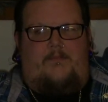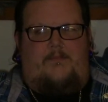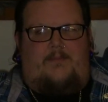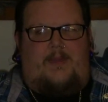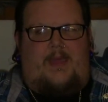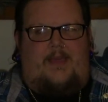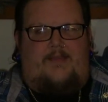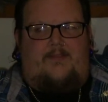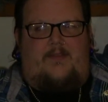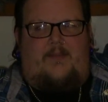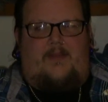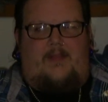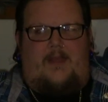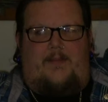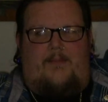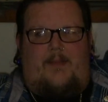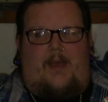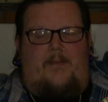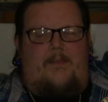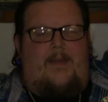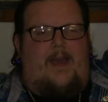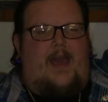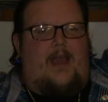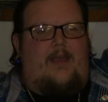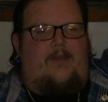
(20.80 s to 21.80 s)
basically
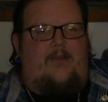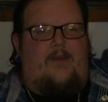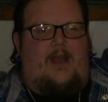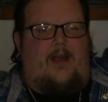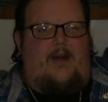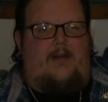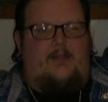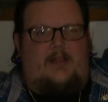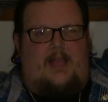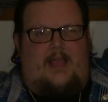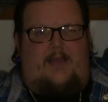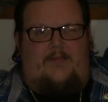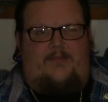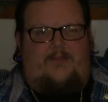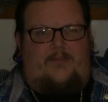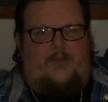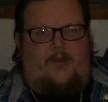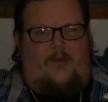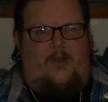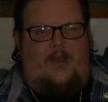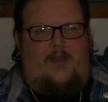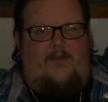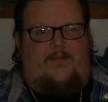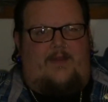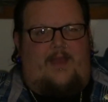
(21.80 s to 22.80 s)
my background, life
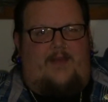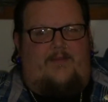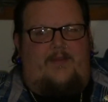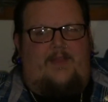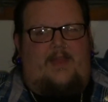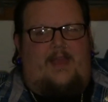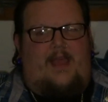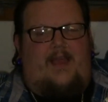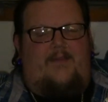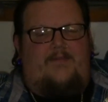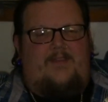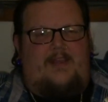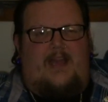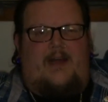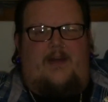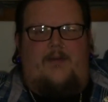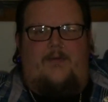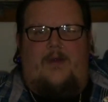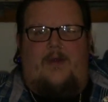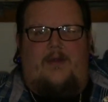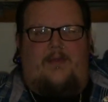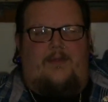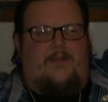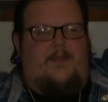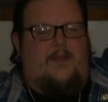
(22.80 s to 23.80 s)
story of everything I've dealt
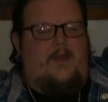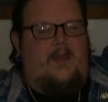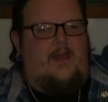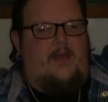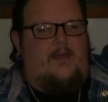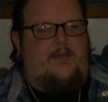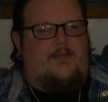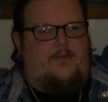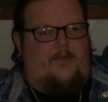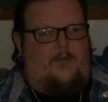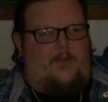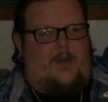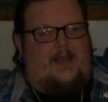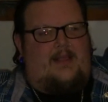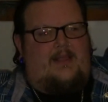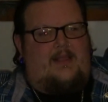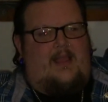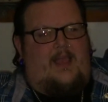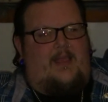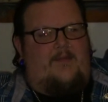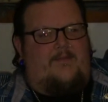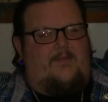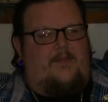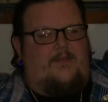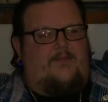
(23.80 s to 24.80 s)
with through my
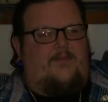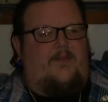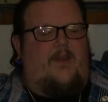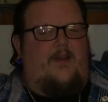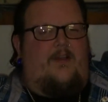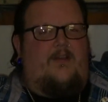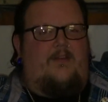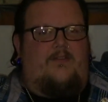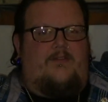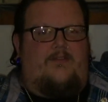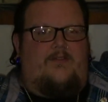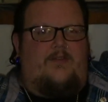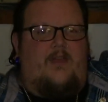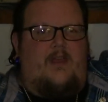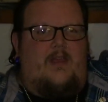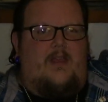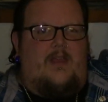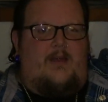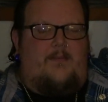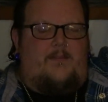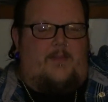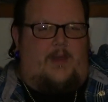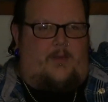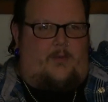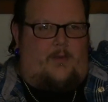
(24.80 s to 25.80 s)
life as far as
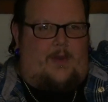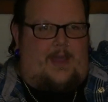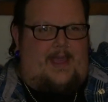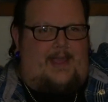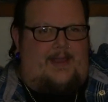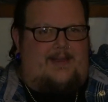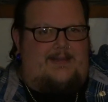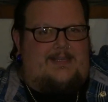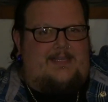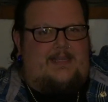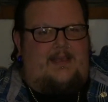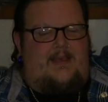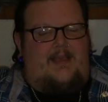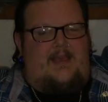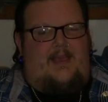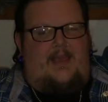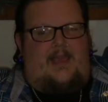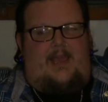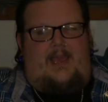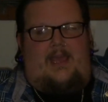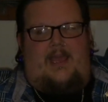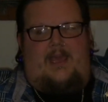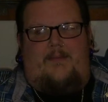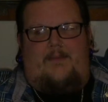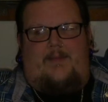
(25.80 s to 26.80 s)
my weight
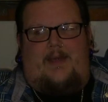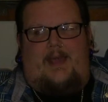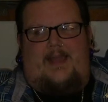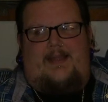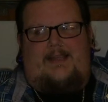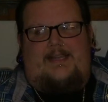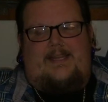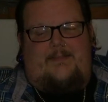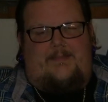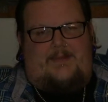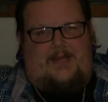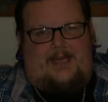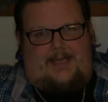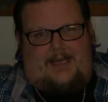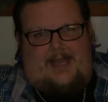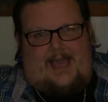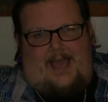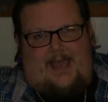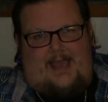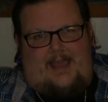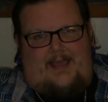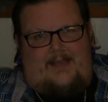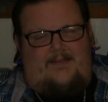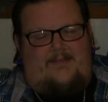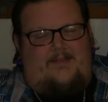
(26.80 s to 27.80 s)
and my attempted
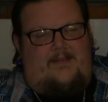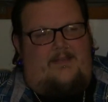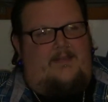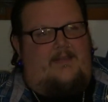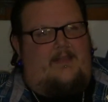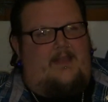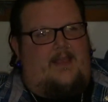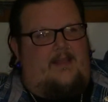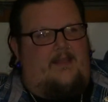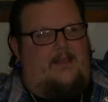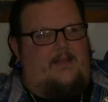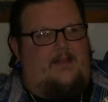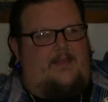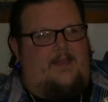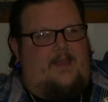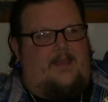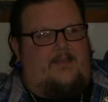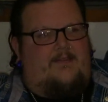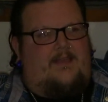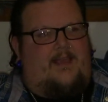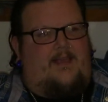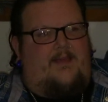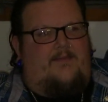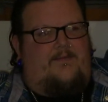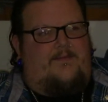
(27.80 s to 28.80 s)
diets and
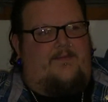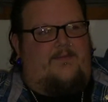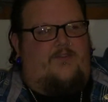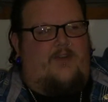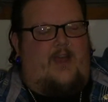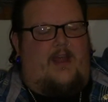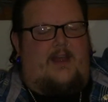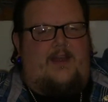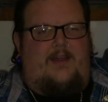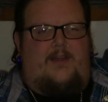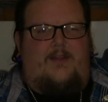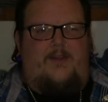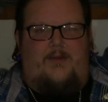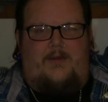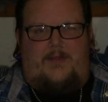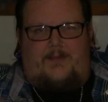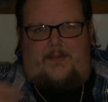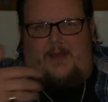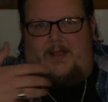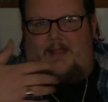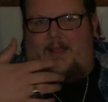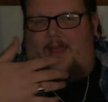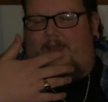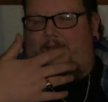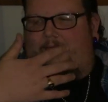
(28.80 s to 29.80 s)
things I've tried to do with
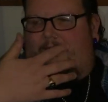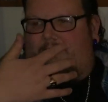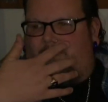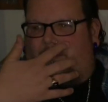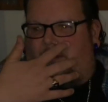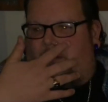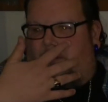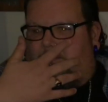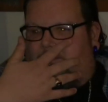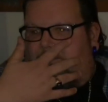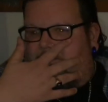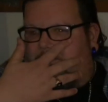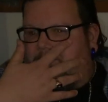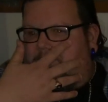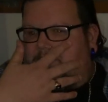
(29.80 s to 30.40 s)
my life. So.